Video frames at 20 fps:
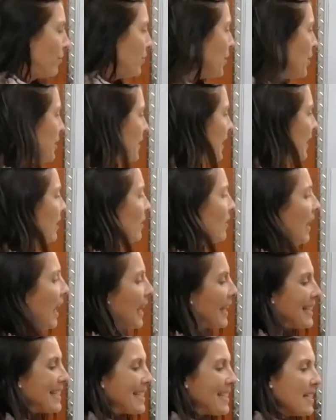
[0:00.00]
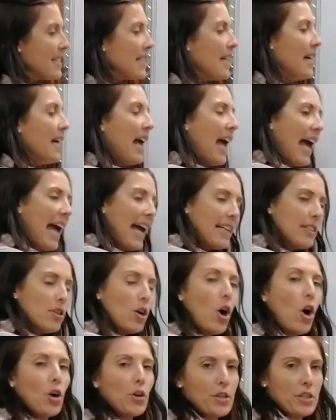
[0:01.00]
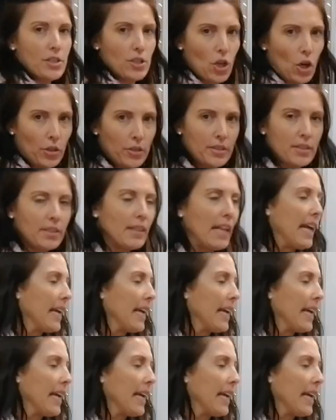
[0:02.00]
vertical axis and a horizontal